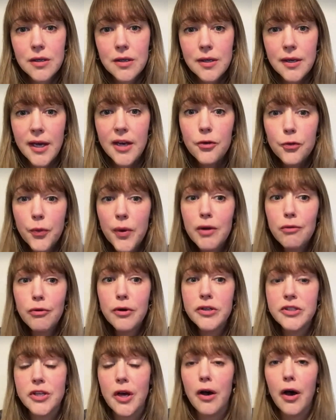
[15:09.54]
If we
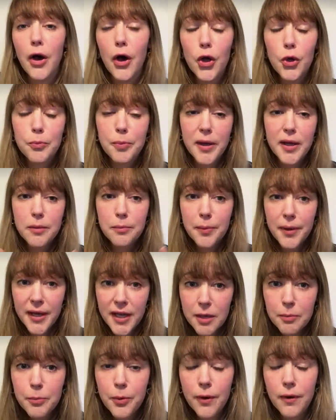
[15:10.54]
root our hope in
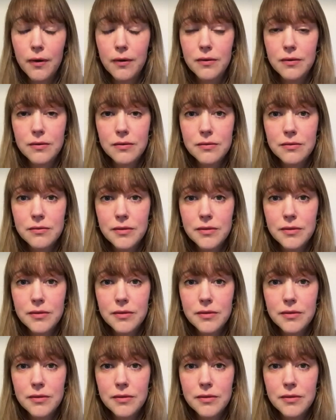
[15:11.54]
people,